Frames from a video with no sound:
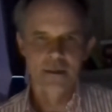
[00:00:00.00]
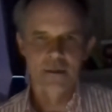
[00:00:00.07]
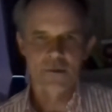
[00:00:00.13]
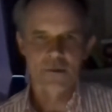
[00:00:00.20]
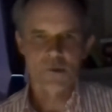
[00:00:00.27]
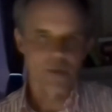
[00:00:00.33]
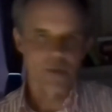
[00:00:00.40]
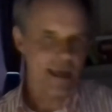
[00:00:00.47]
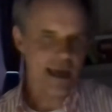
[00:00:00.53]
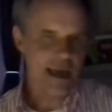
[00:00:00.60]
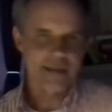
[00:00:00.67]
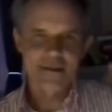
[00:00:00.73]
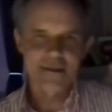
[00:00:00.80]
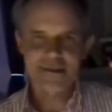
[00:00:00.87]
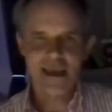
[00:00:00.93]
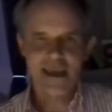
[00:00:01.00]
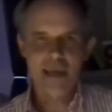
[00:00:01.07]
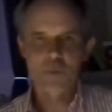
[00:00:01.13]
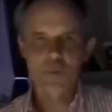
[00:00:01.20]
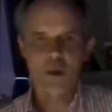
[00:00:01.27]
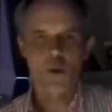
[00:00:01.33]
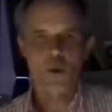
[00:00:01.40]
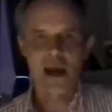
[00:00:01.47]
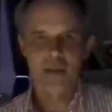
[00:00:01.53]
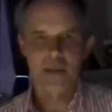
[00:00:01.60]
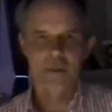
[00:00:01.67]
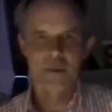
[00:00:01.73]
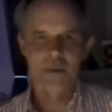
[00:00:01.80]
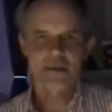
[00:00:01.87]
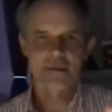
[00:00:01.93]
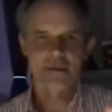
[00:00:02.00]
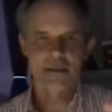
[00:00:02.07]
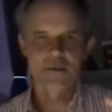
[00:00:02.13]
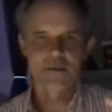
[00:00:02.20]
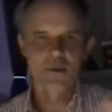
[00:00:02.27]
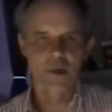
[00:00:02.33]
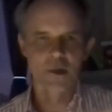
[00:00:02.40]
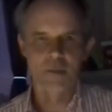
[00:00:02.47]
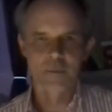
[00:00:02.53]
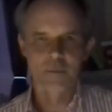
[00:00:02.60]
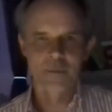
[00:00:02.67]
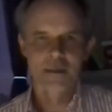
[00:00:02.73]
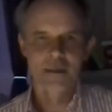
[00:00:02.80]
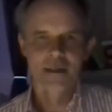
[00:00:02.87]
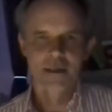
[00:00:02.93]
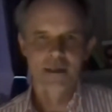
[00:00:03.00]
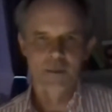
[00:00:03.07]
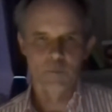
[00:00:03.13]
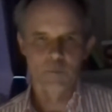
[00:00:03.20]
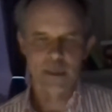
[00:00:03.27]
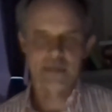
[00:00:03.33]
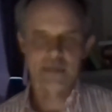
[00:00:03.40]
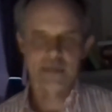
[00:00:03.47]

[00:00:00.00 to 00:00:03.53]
So they had the same requirements as in Europe, but